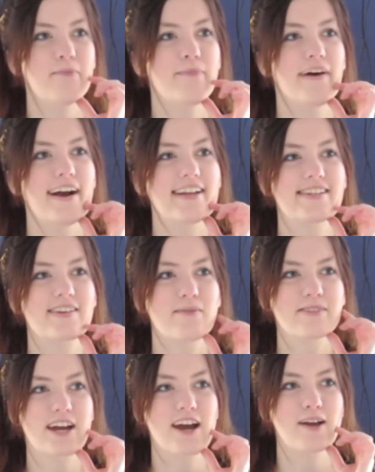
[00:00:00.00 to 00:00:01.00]
But
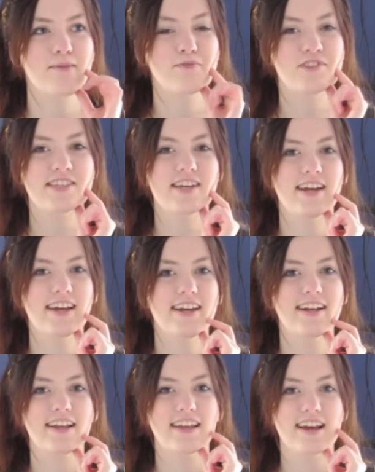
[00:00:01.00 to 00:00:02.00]
sometimes
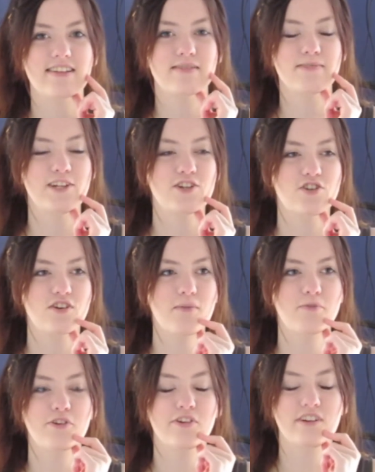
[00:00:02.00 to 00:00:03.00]
it gets me in
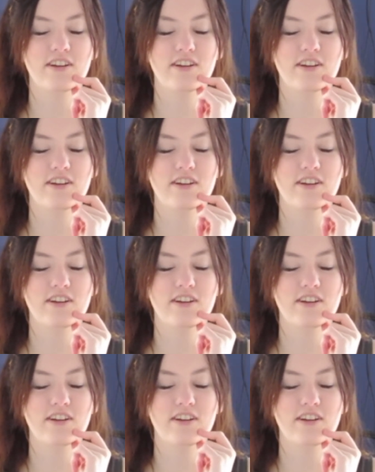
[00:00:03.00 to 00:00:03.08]
trouble,